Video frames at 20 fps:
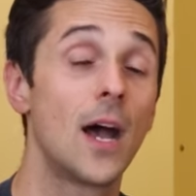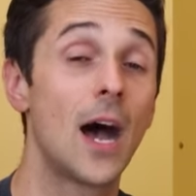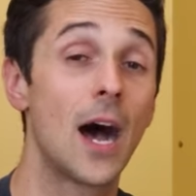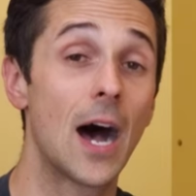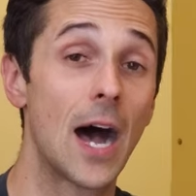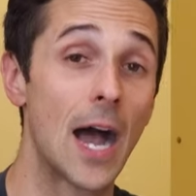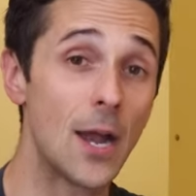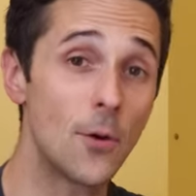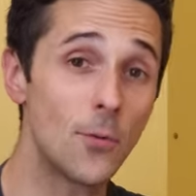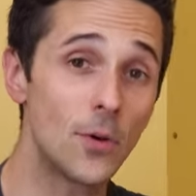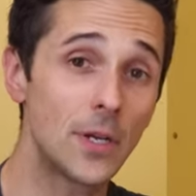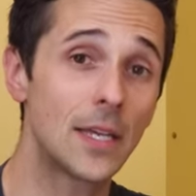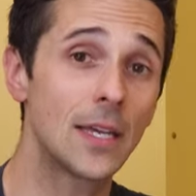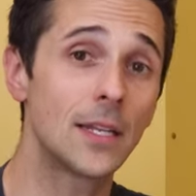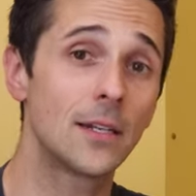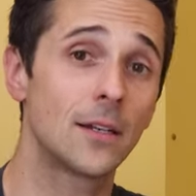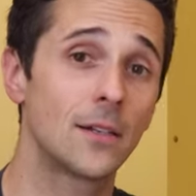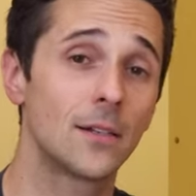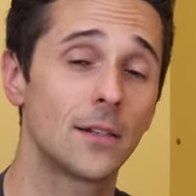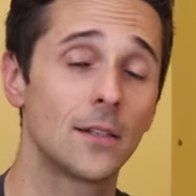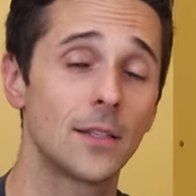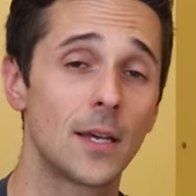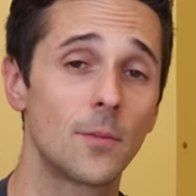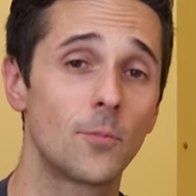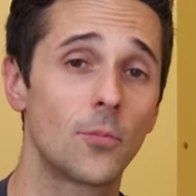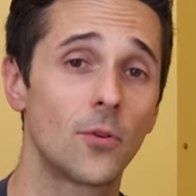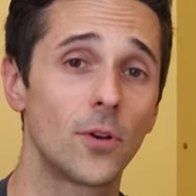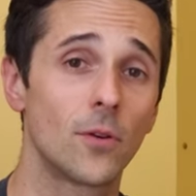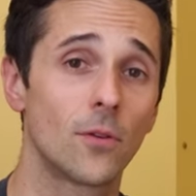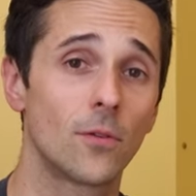I would get on on that
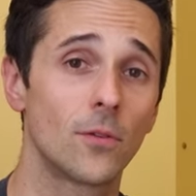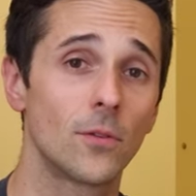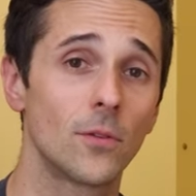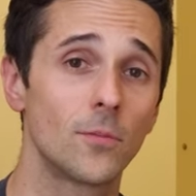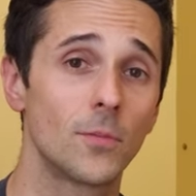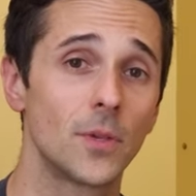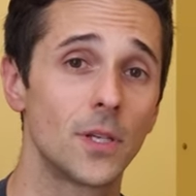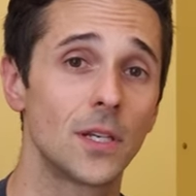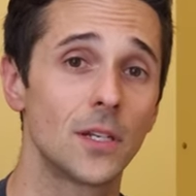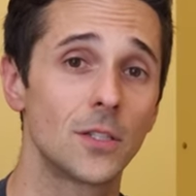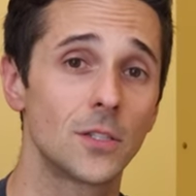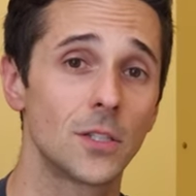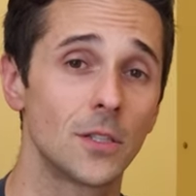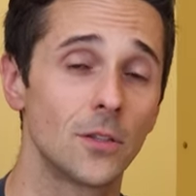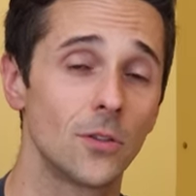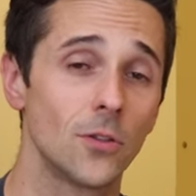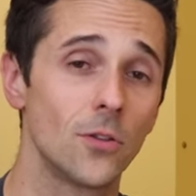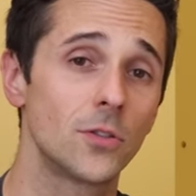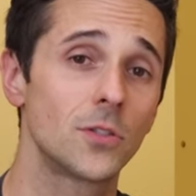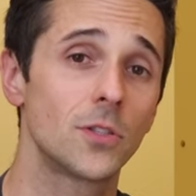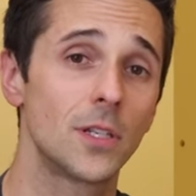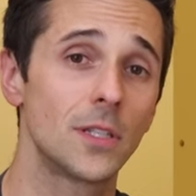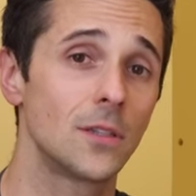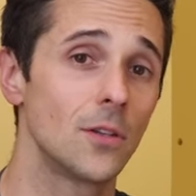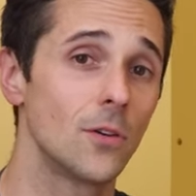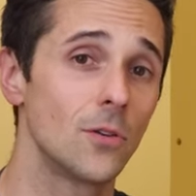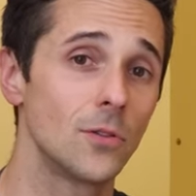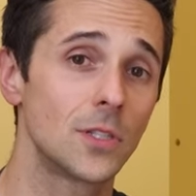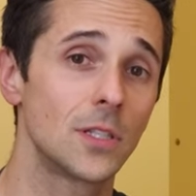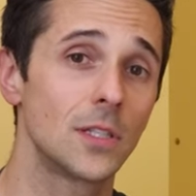pre-order because it looks like
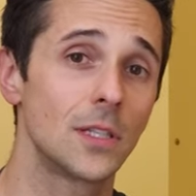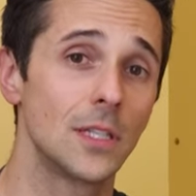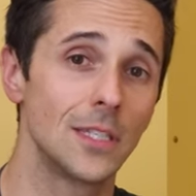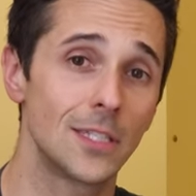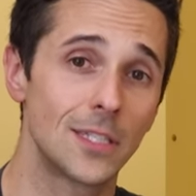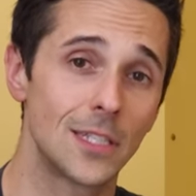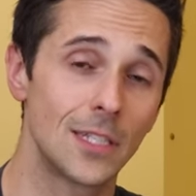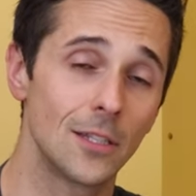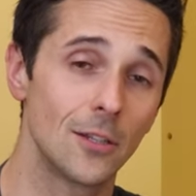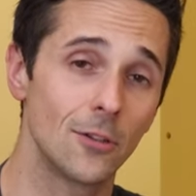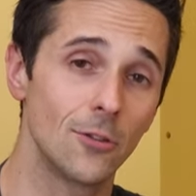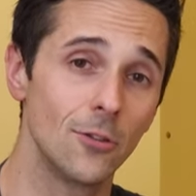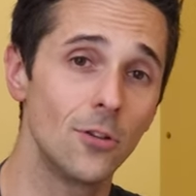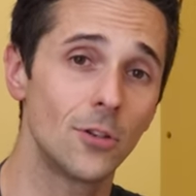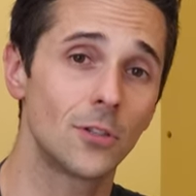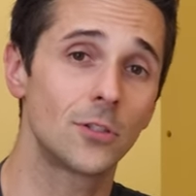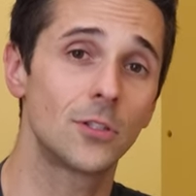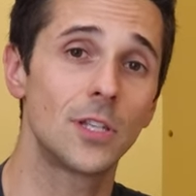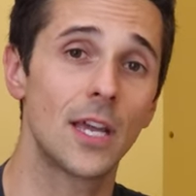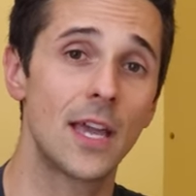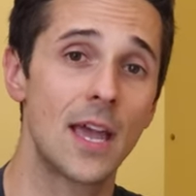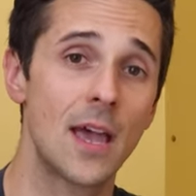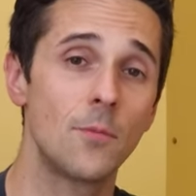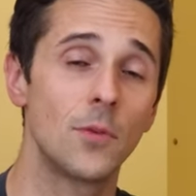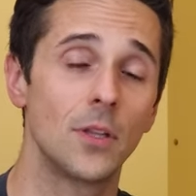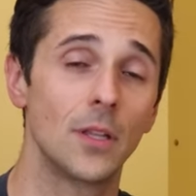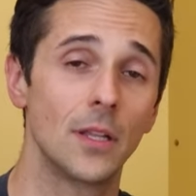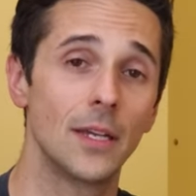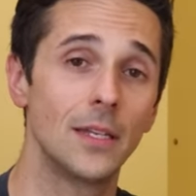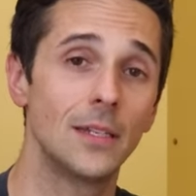those at least look to
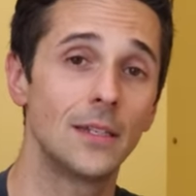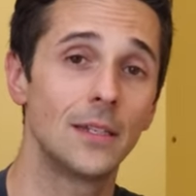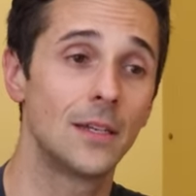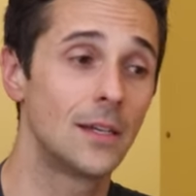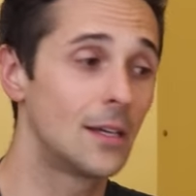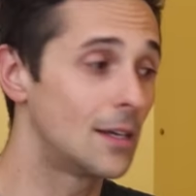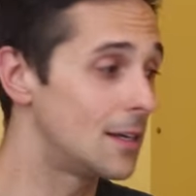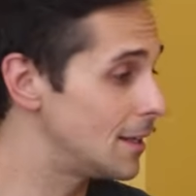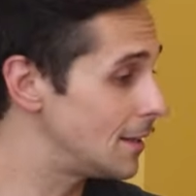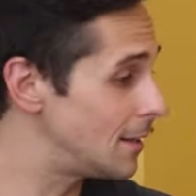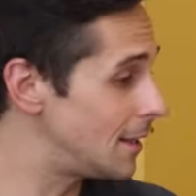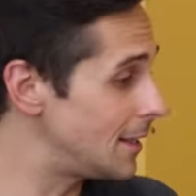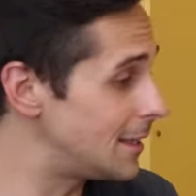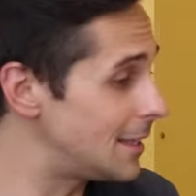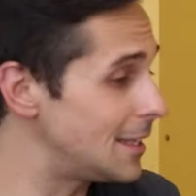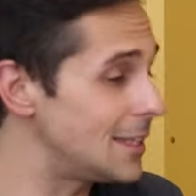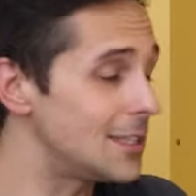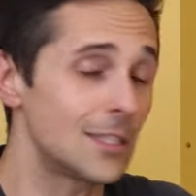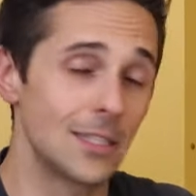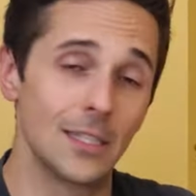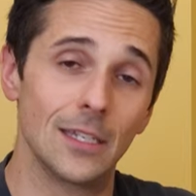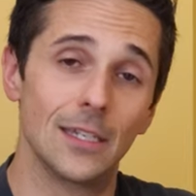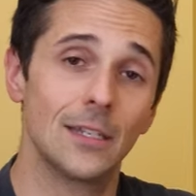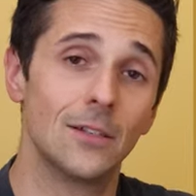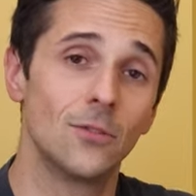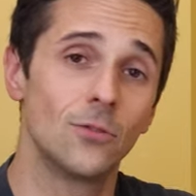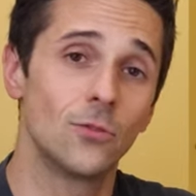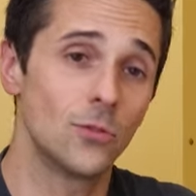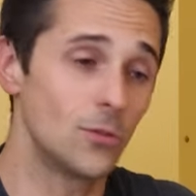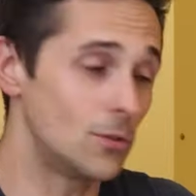emulate like these
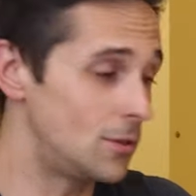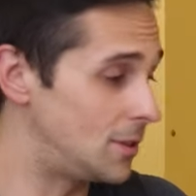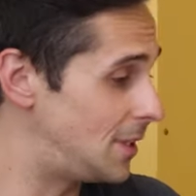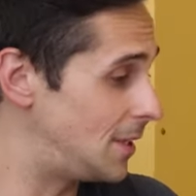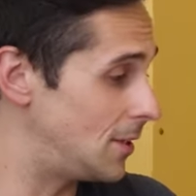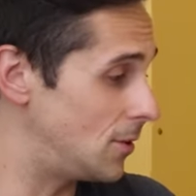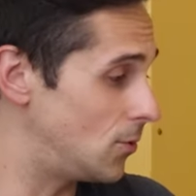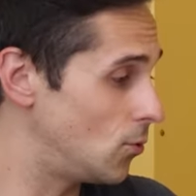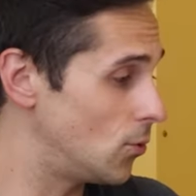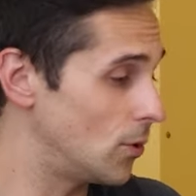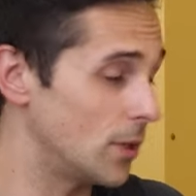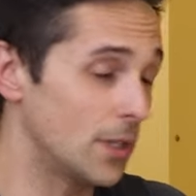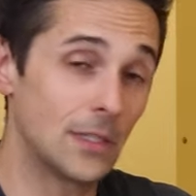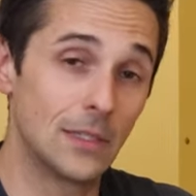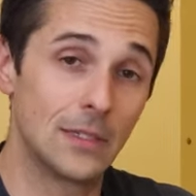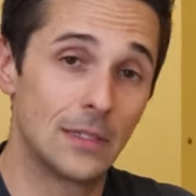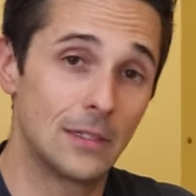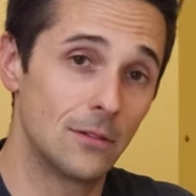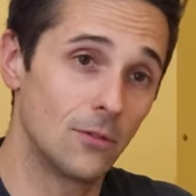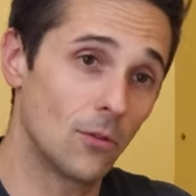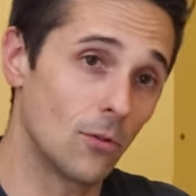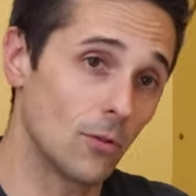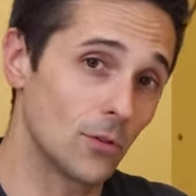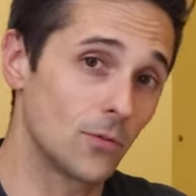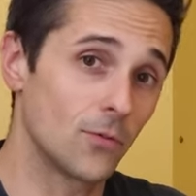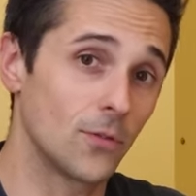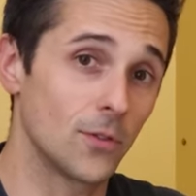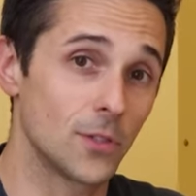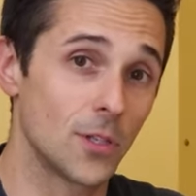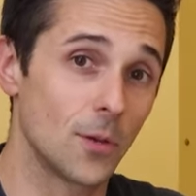do do or in, or
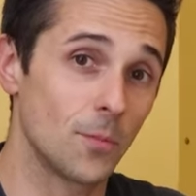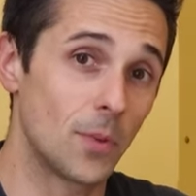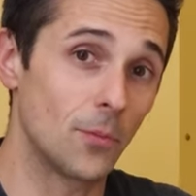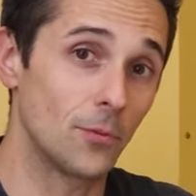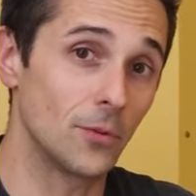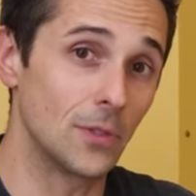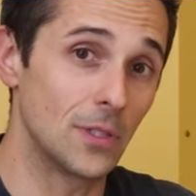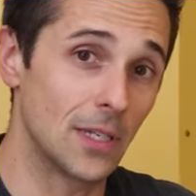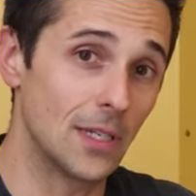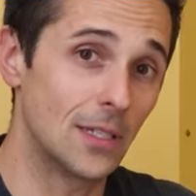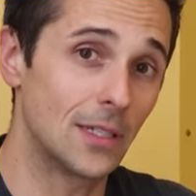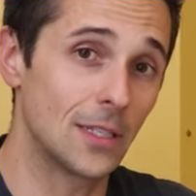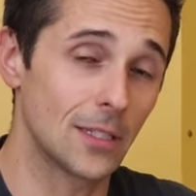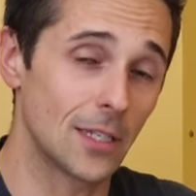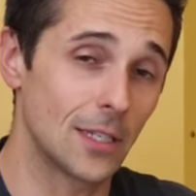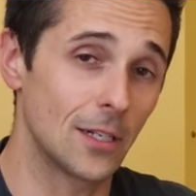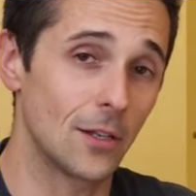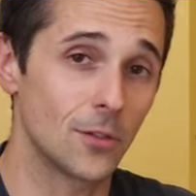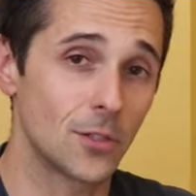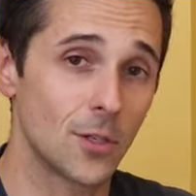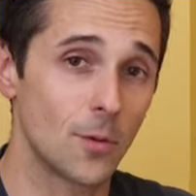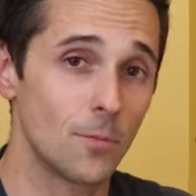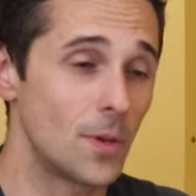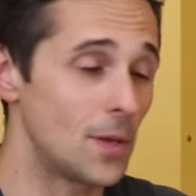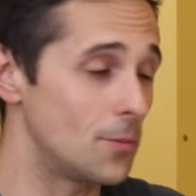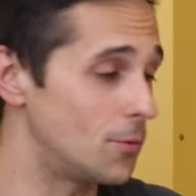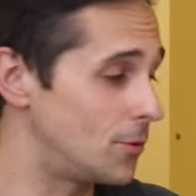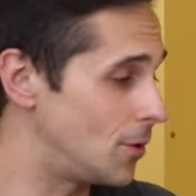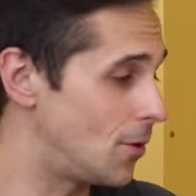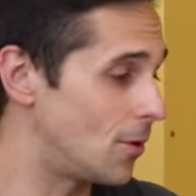for some people did because I know some
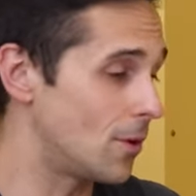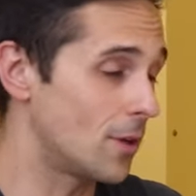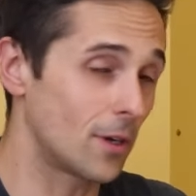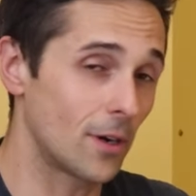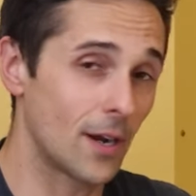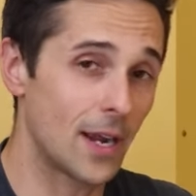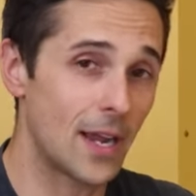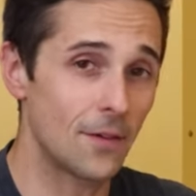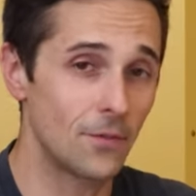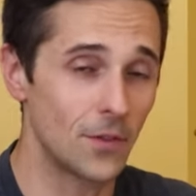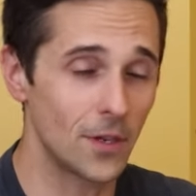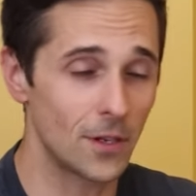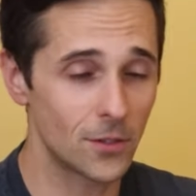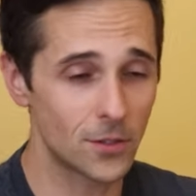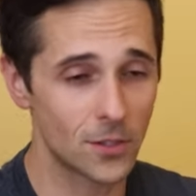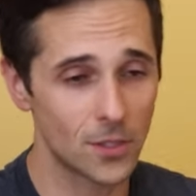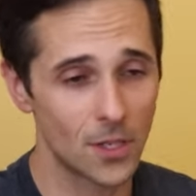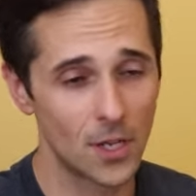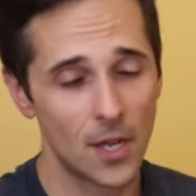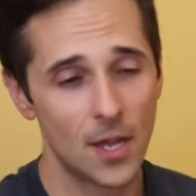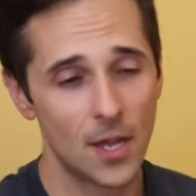people no longer have theirs